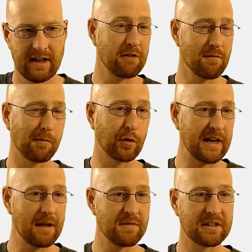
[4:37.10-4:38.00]
And remember, we
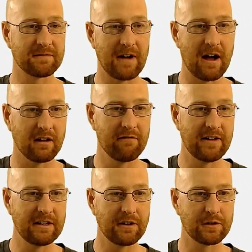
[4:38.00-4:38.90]
named this file
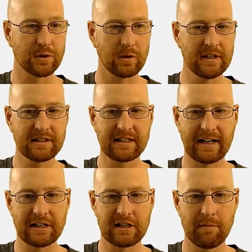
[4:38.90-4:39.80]

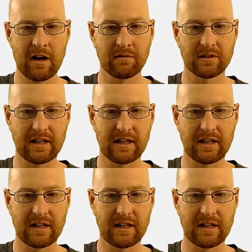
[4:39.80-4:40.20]
event_list.html.